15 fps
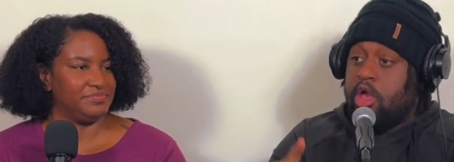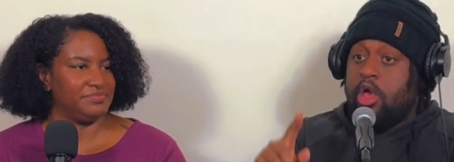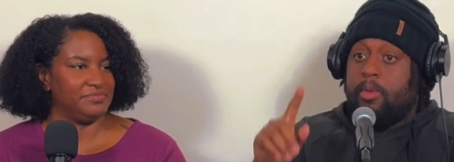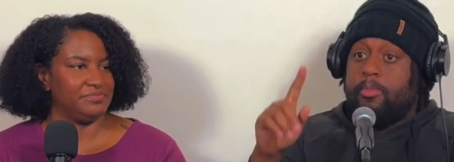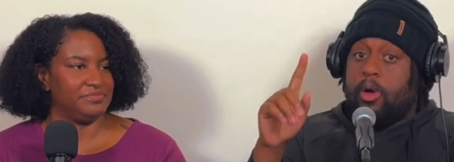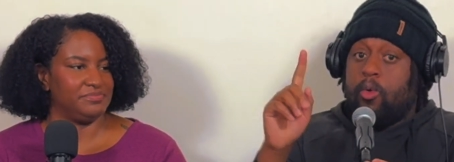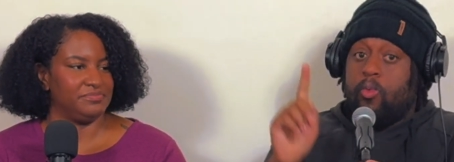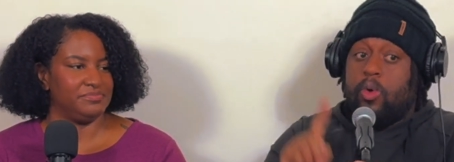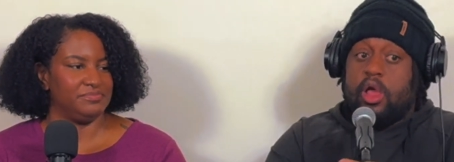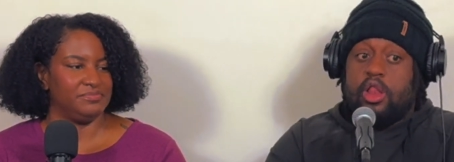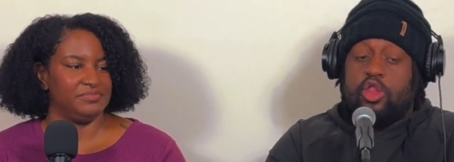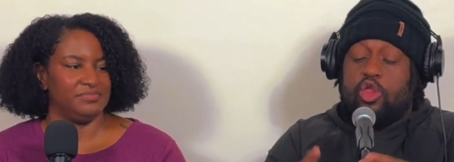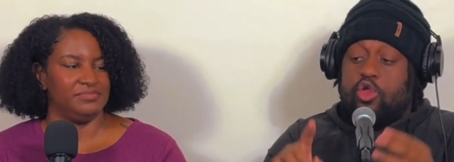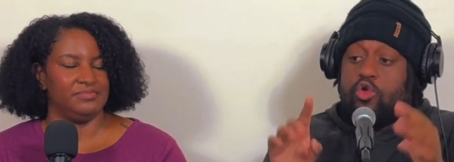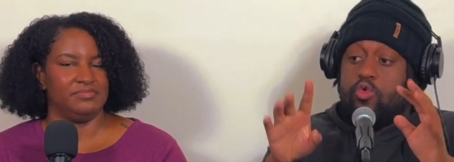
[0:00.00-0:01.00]
Speaker 1: But
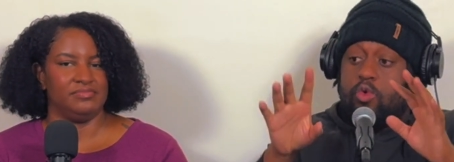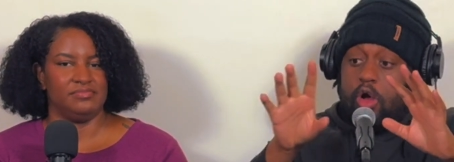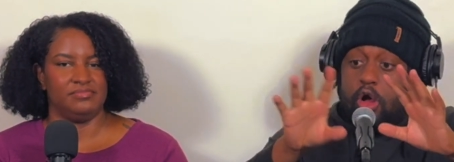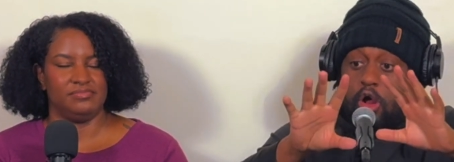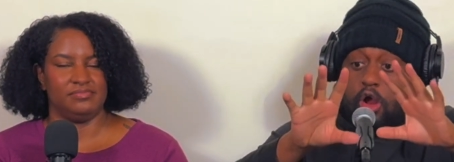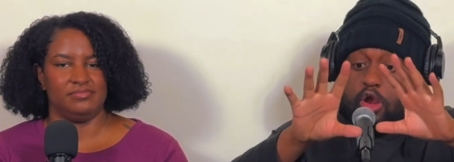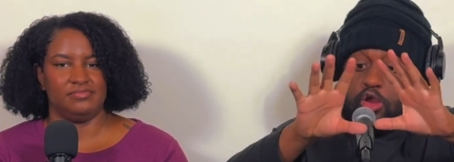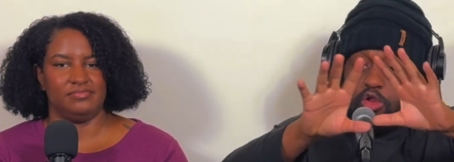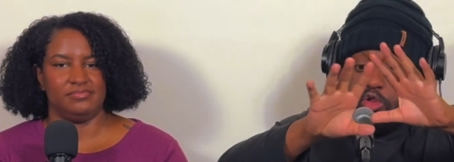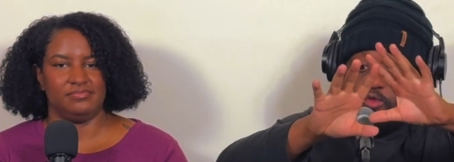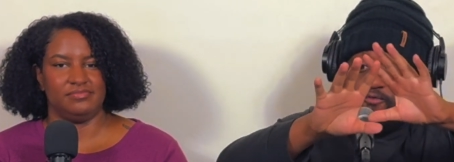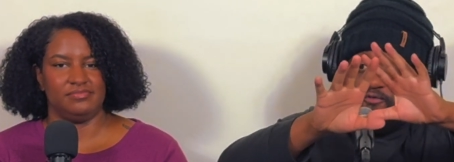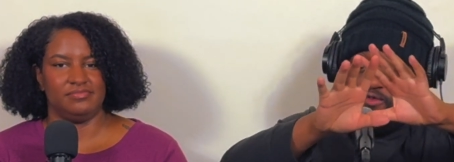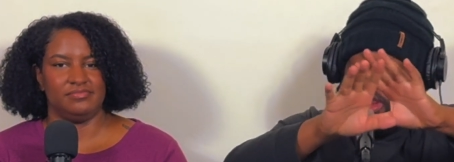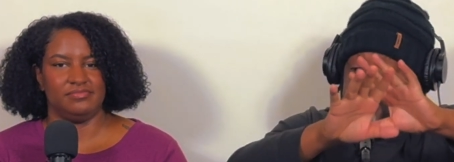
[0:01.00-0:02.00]
when you are
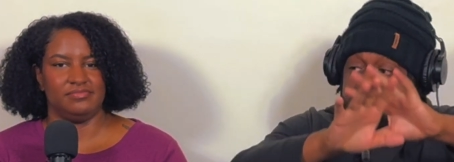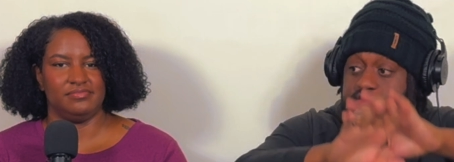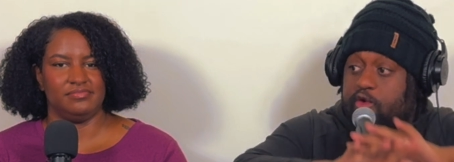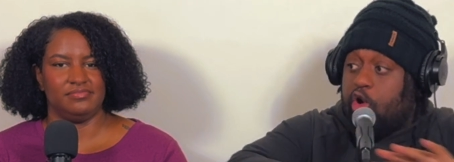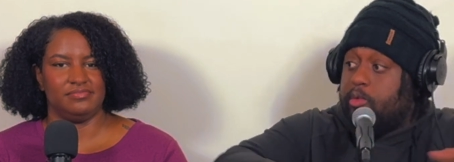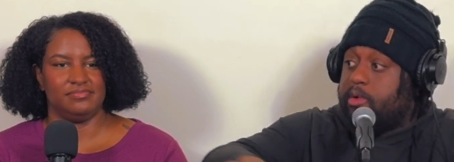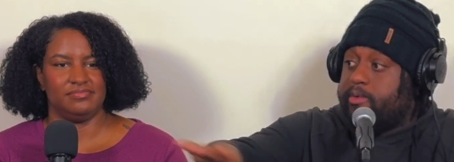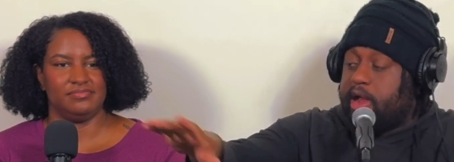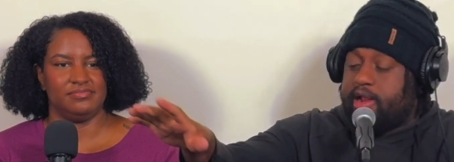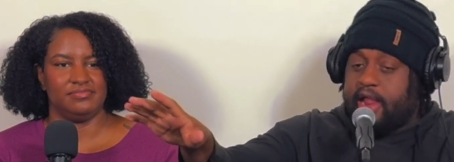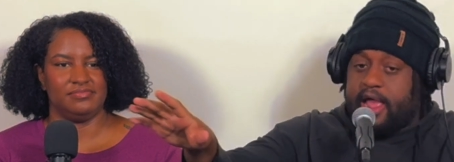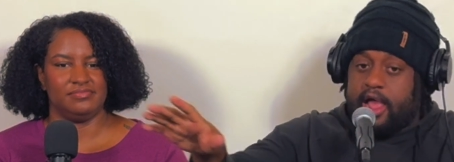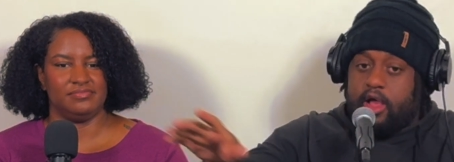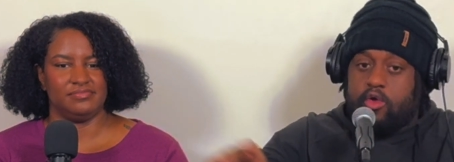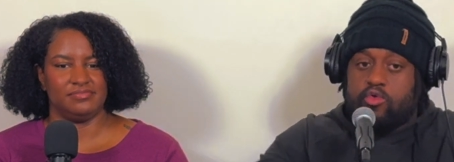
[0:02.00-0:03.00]
free to roam around the
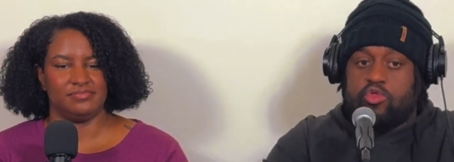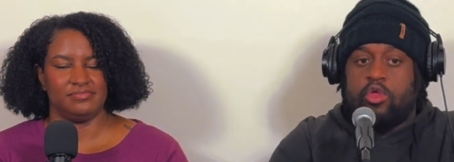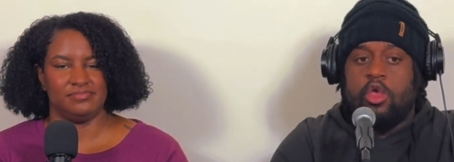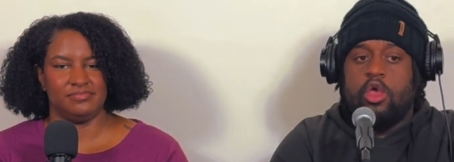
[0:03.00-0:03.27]
house,